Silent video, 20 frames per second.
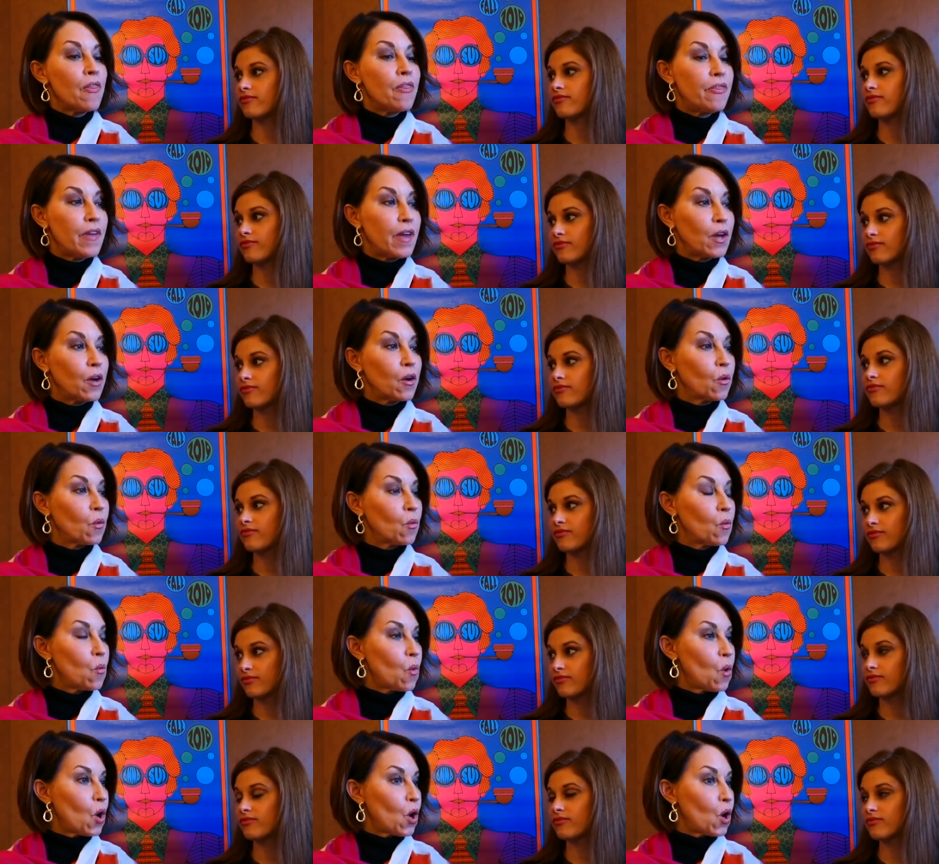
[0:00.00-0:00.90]
Speaker 1: there
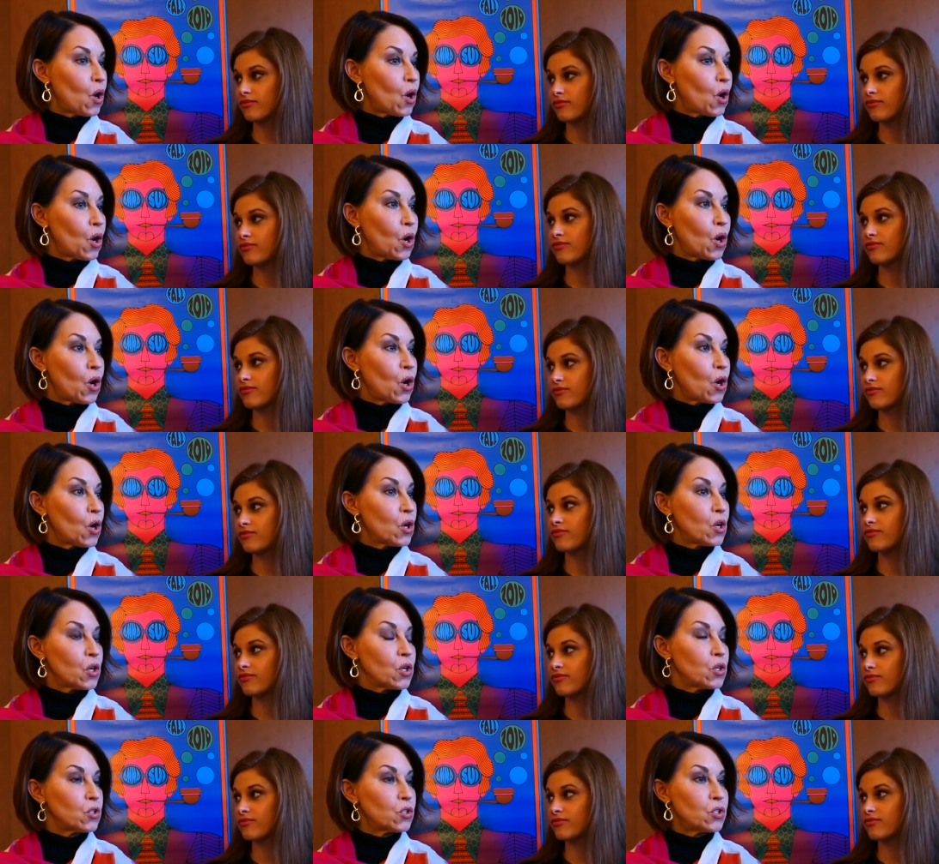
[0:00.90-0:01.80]
were
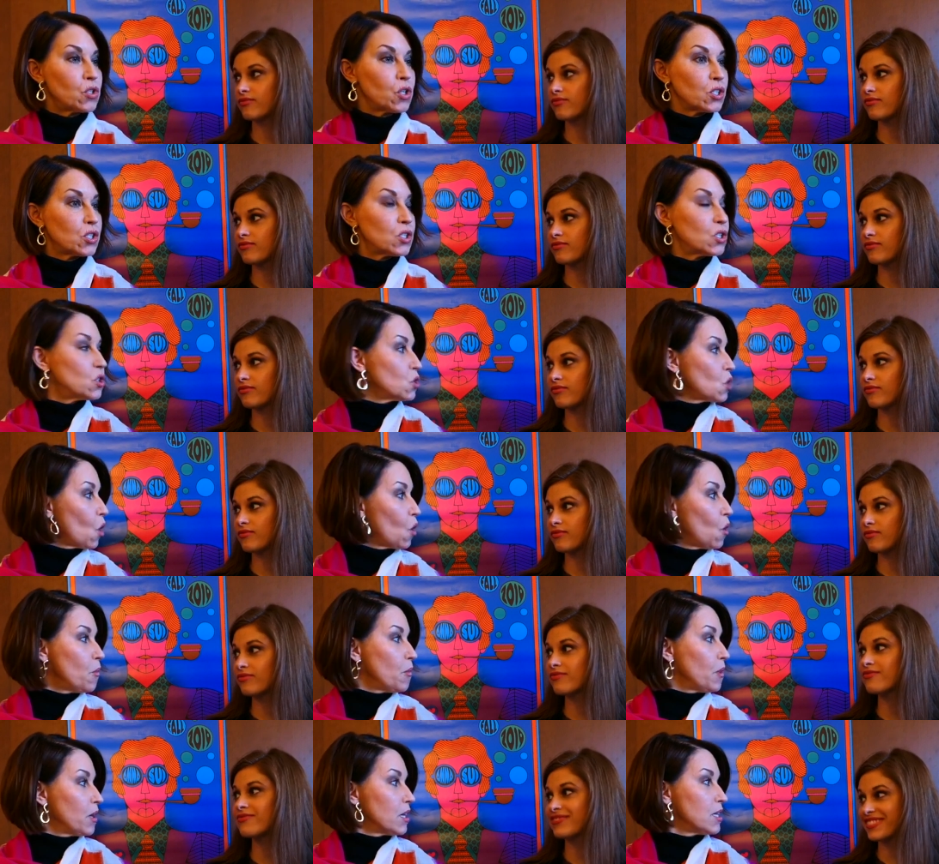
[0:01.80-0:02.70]
just
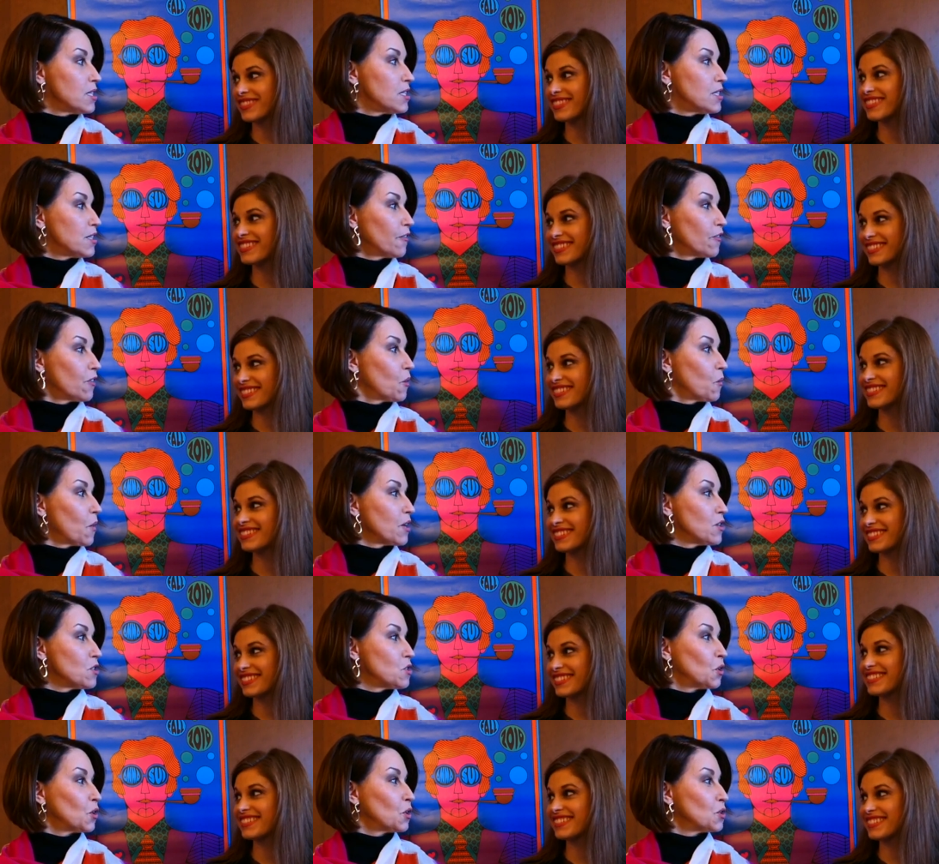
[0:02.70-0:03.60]
so many different
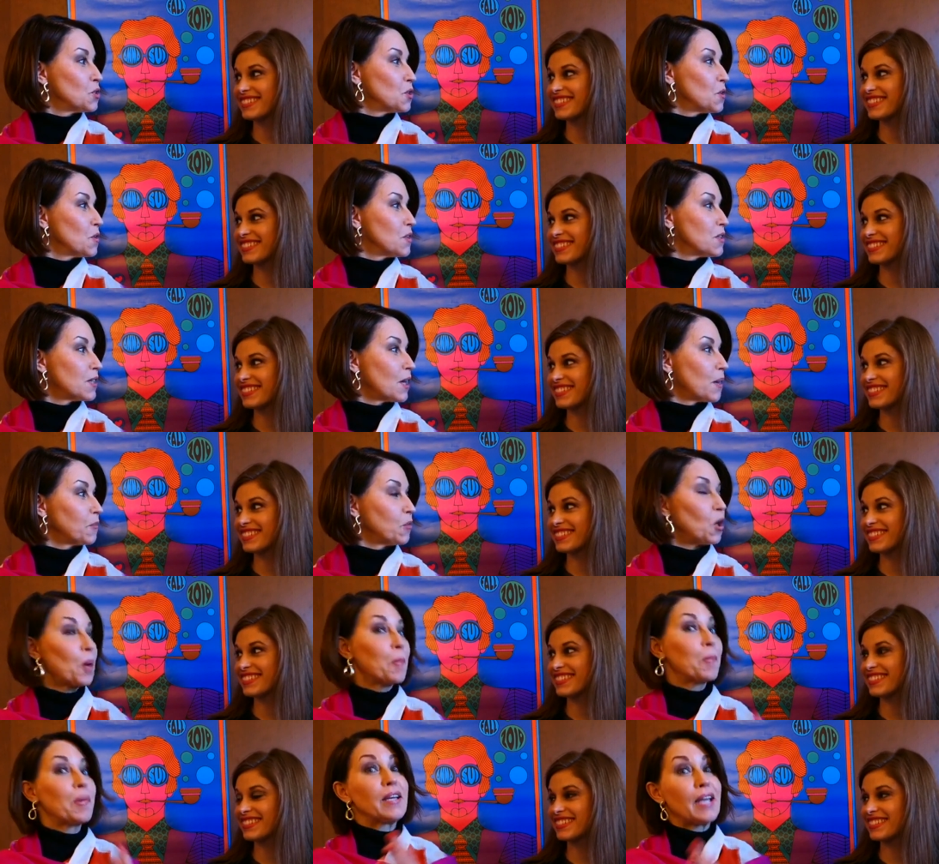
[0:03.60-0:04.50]
ways you could do the same
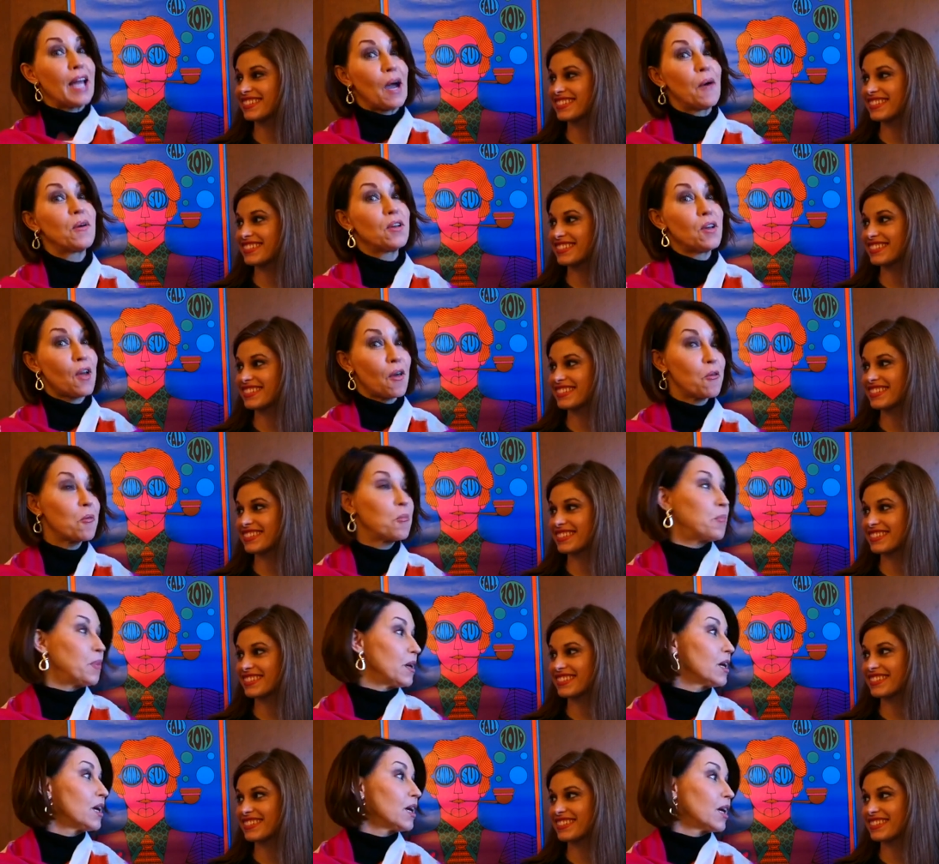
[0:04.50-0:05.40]
look but now another
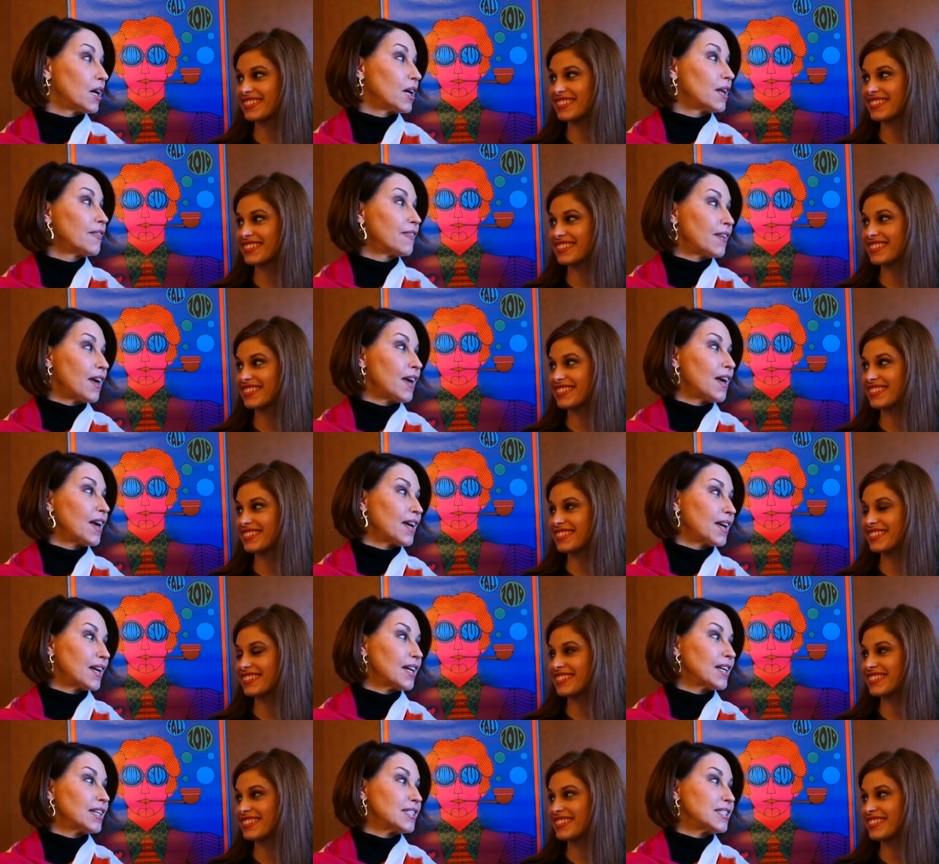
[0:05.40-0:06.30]
big
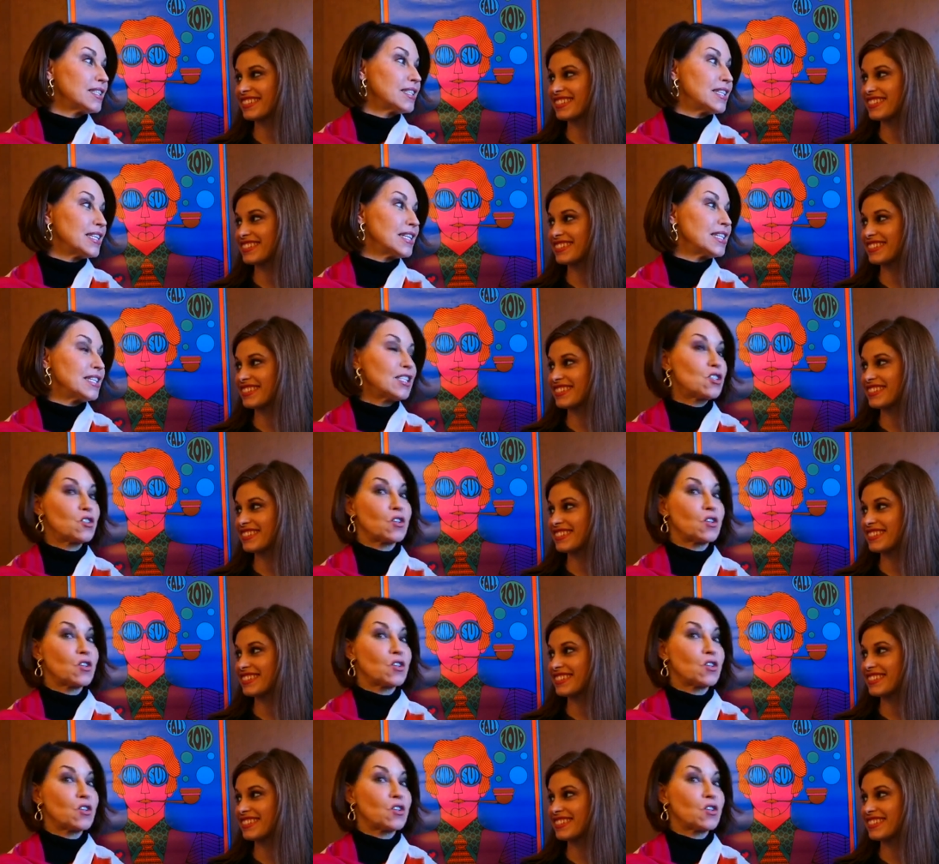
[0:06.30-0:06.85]
thing is these